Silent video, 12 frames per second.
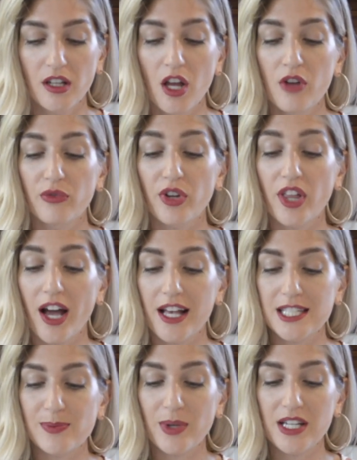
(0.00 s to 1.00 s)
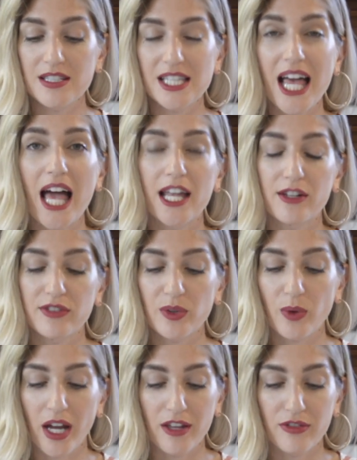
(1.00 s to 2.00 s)
for the husband is the head of the
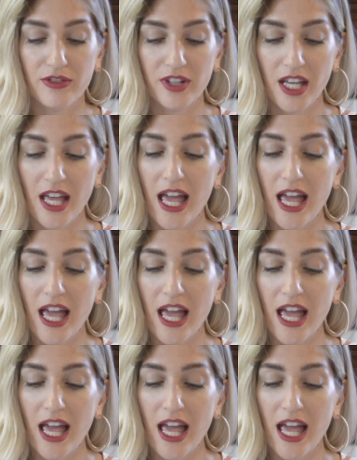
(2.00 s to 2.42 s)
wife,